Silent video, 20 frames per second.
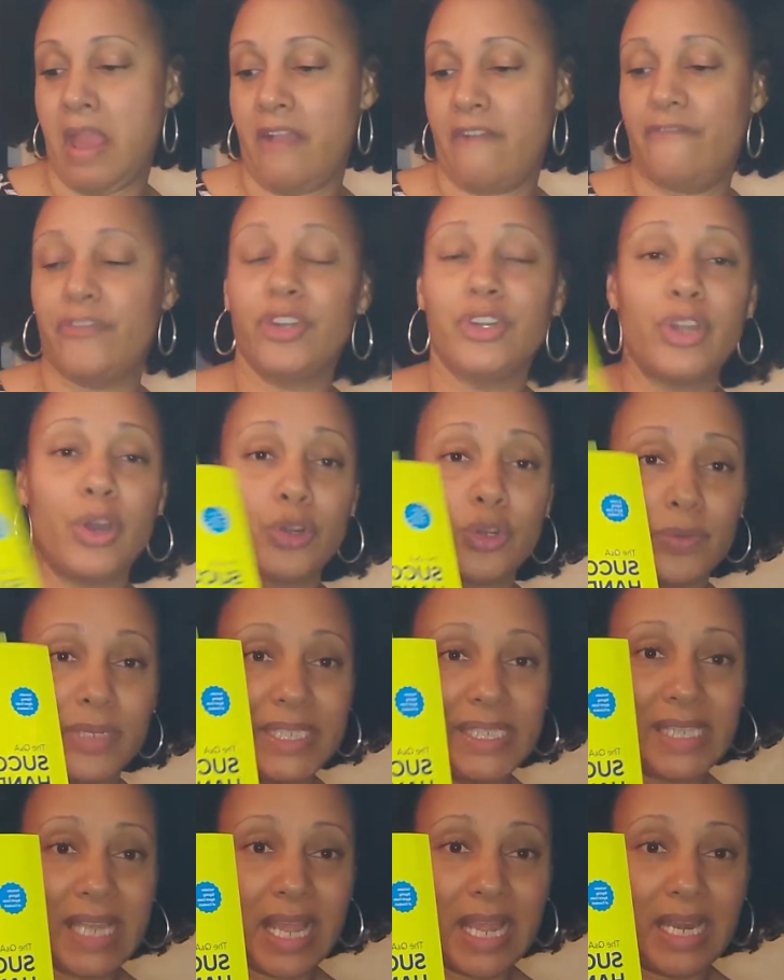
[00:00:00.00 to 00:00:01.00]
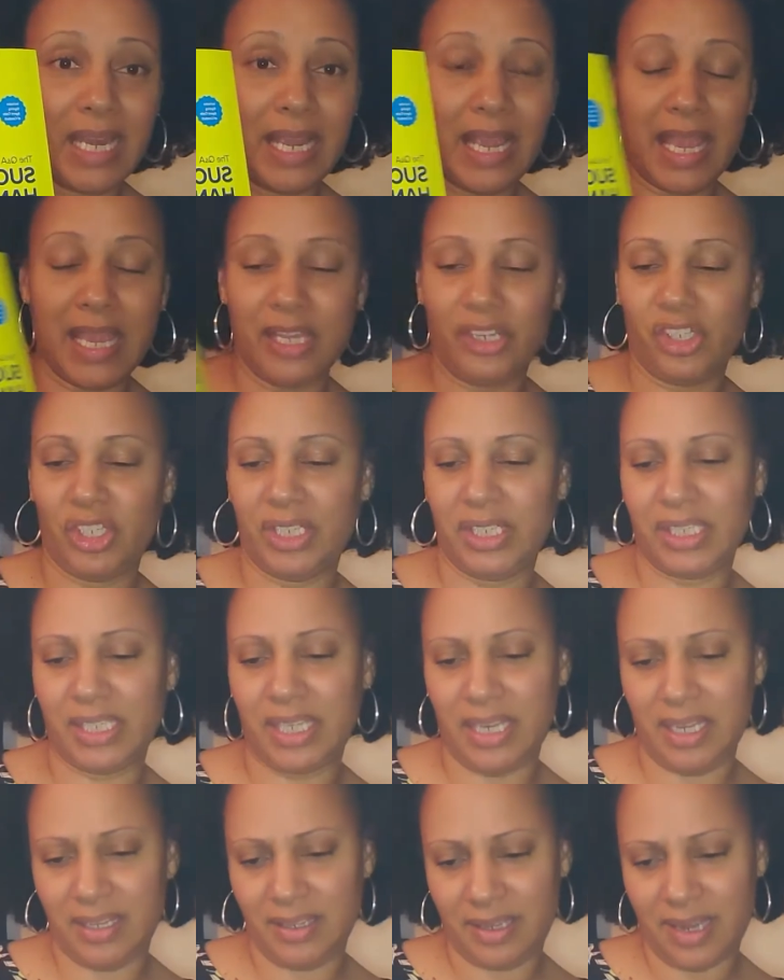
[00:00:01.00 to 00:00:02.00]
for Notary Signing Agents.
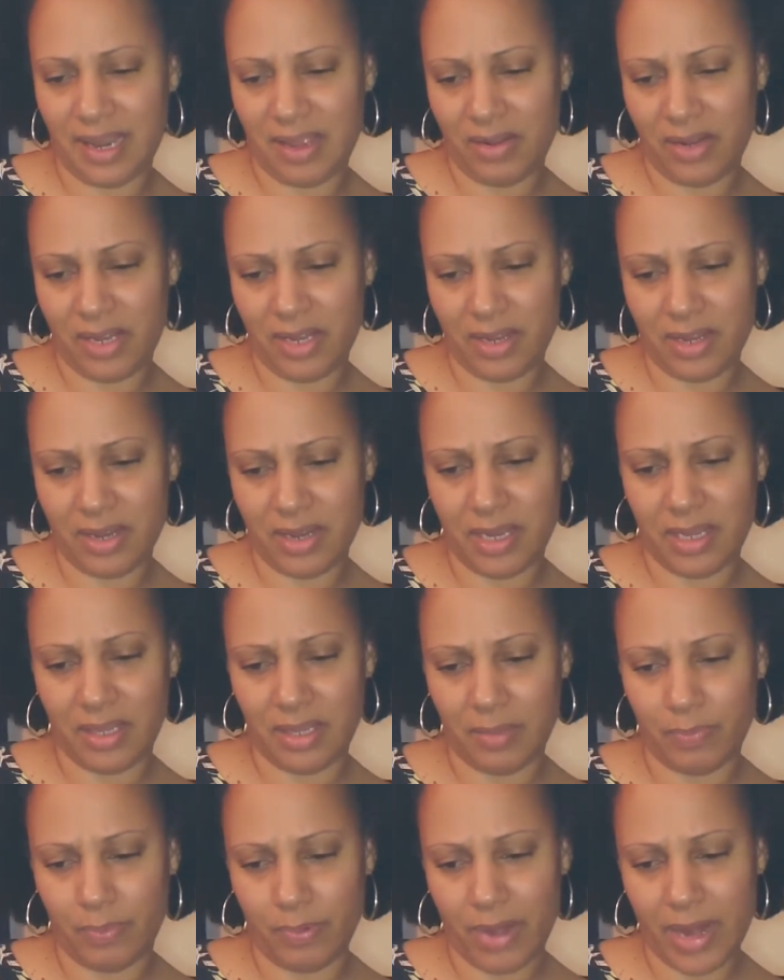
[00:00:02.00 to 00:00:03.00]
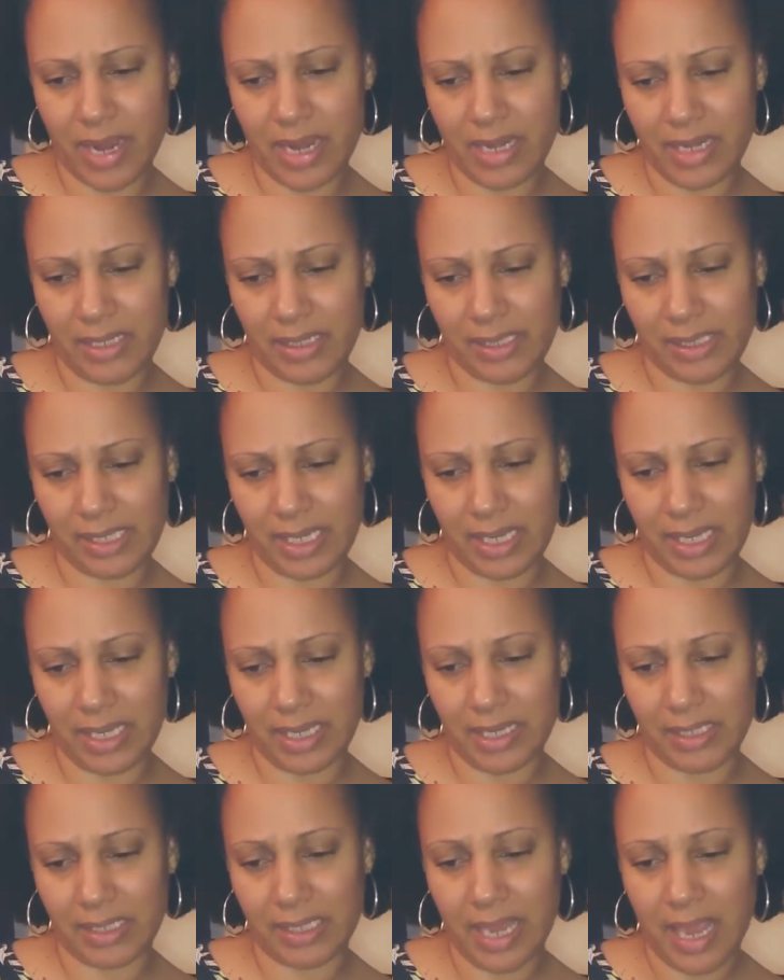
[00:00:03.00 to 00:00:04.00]
And then down here in the bright, it
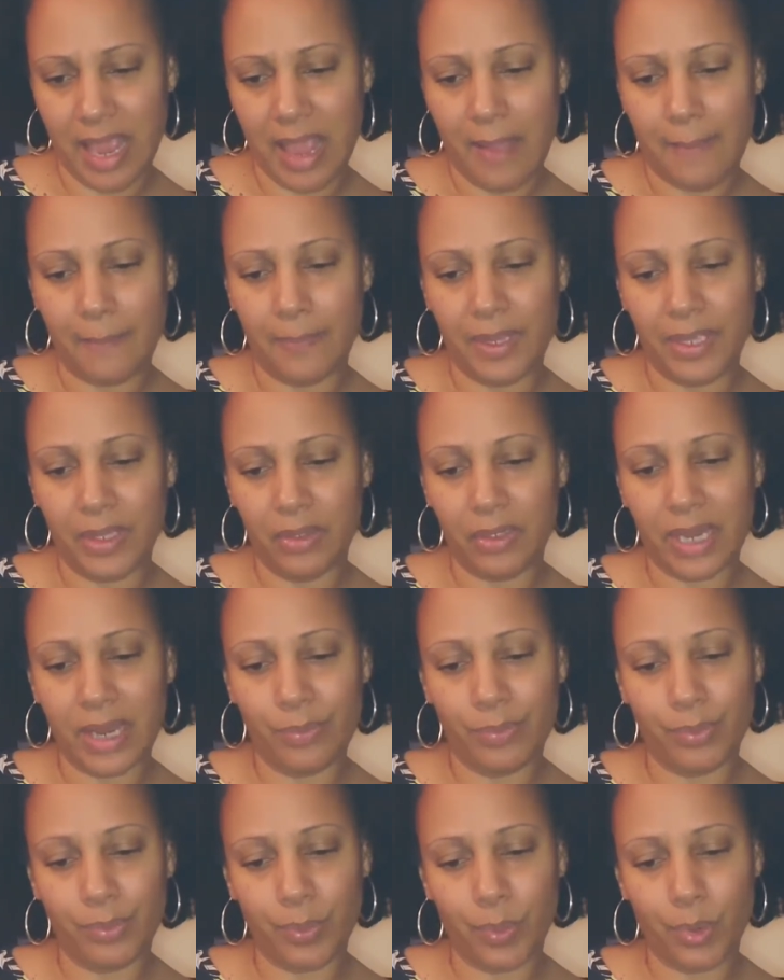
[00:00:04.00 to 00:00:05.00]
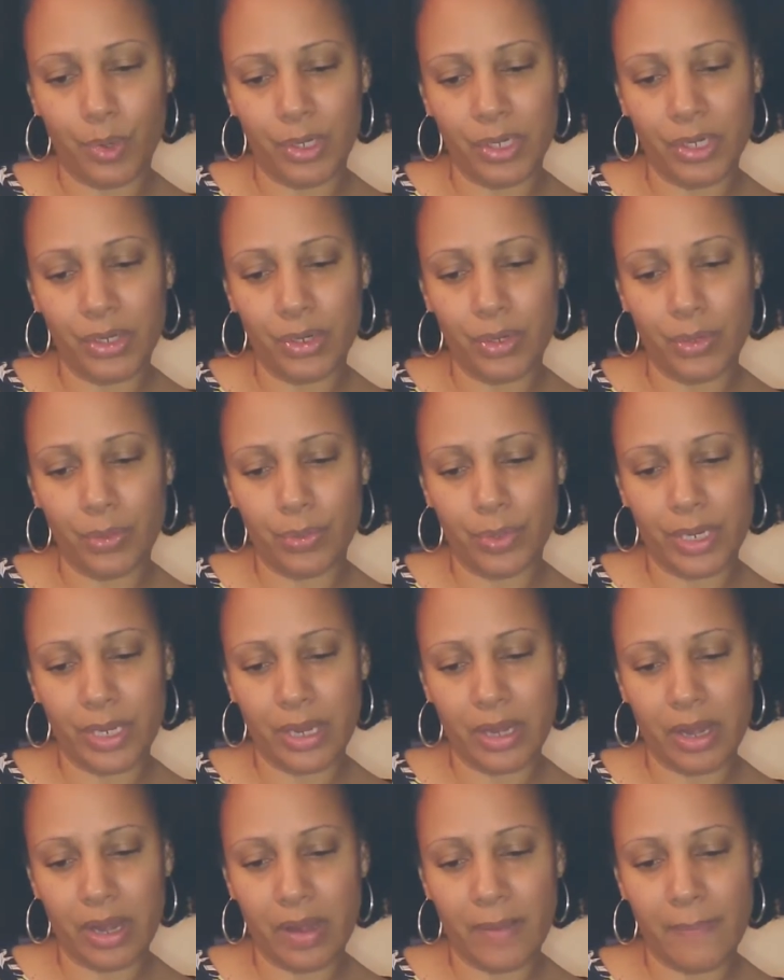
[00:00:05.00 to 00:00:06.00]
says, build a rewarding
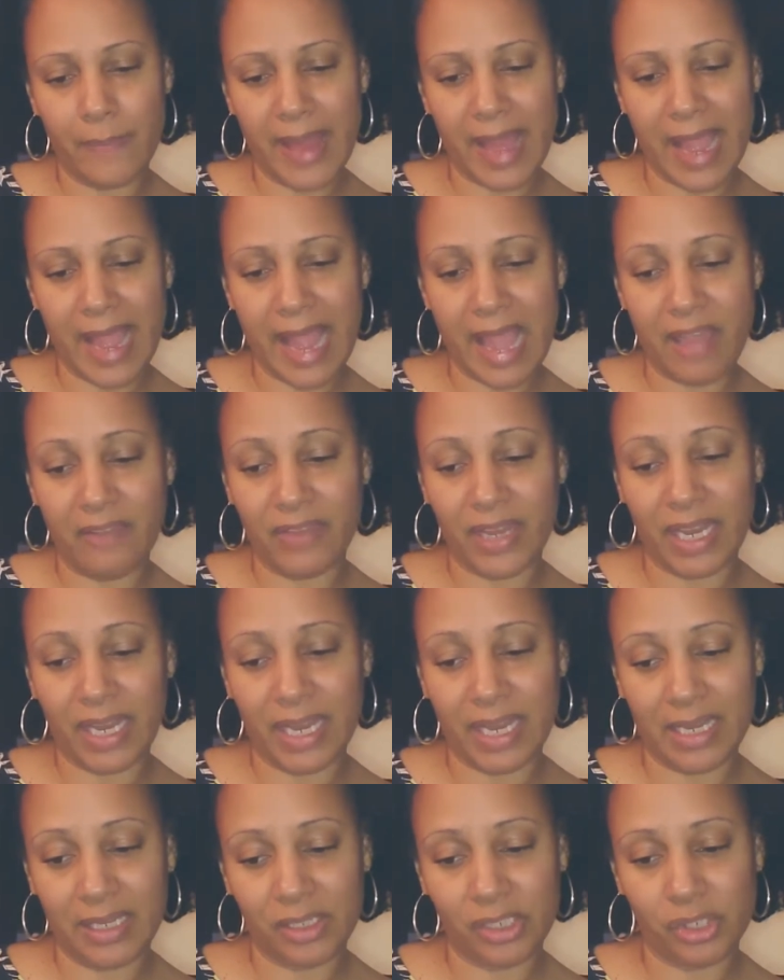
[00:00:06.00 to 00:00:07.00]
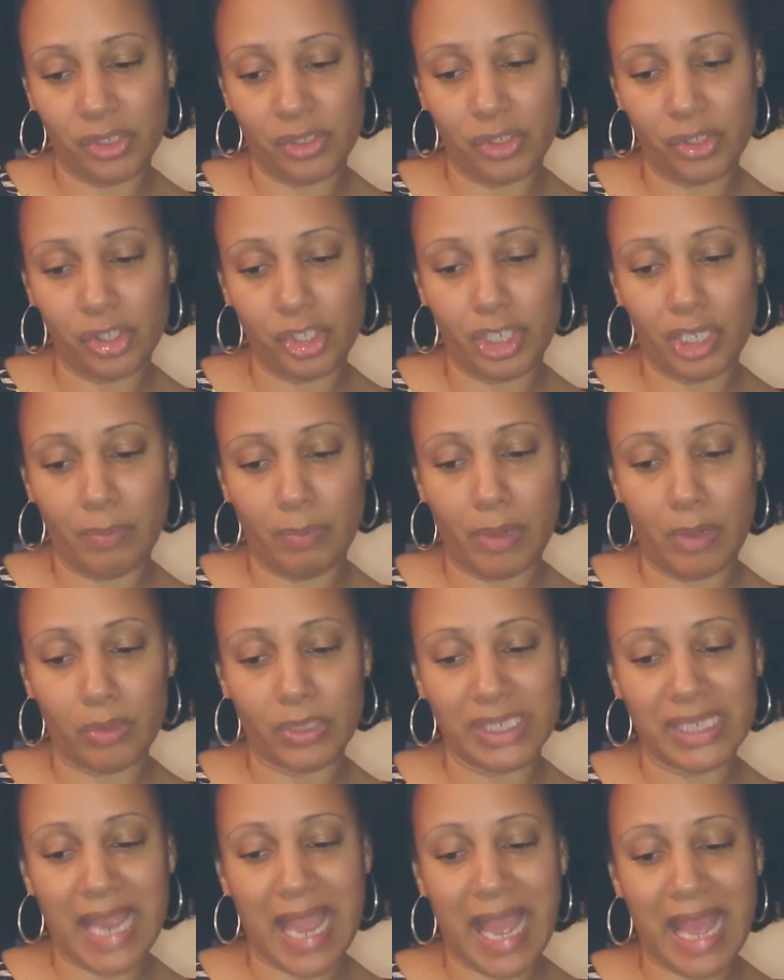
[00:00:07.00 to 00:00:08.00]
career by having answers to the
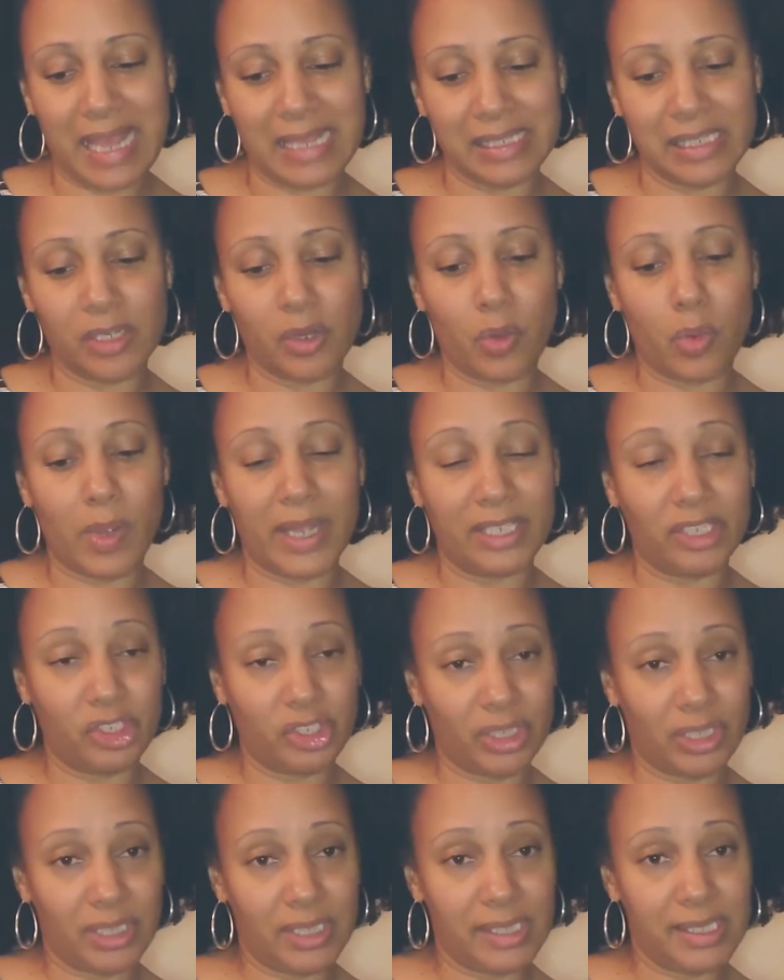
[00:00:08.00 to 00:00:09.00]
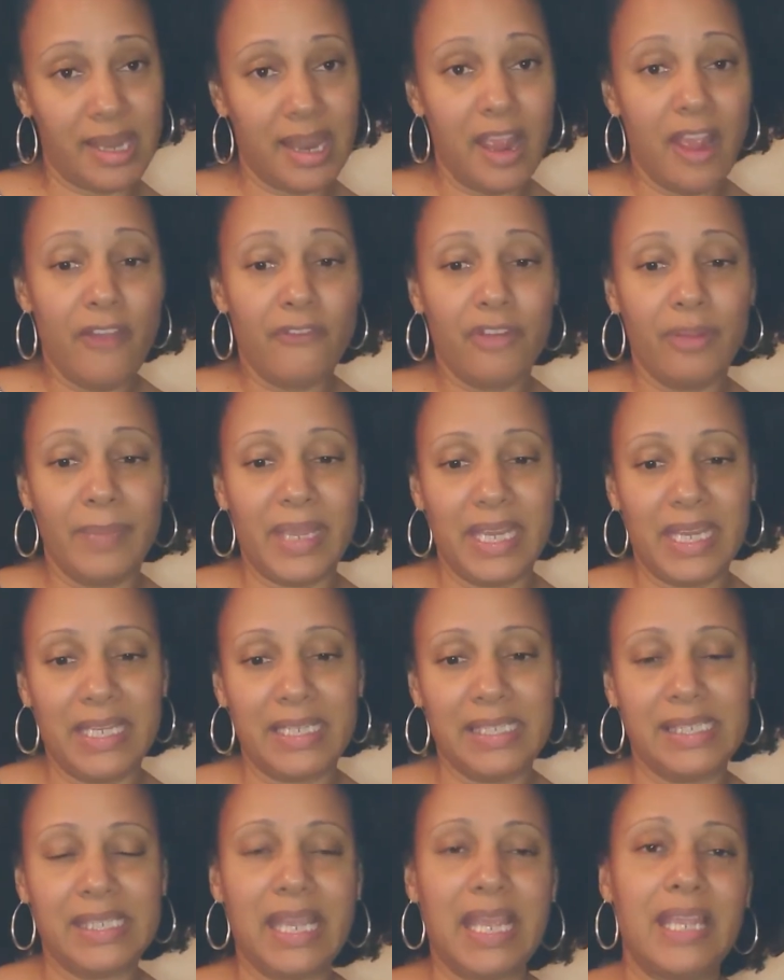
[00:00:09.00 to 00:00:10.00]
most asked questions from
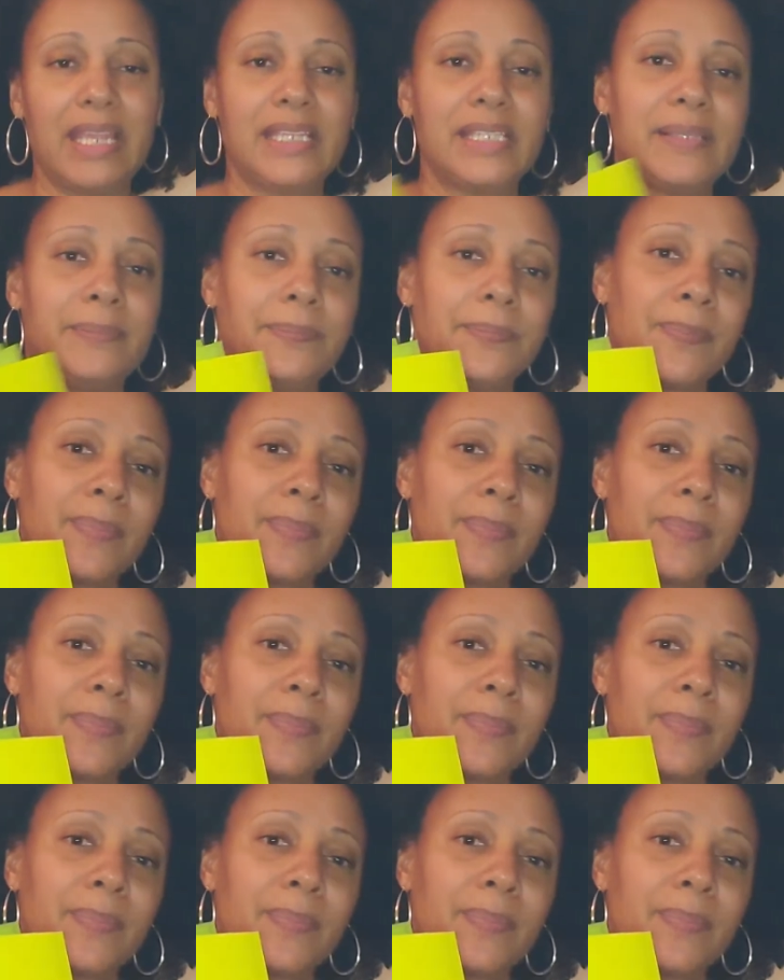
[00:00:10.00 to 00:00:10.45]
NSAs.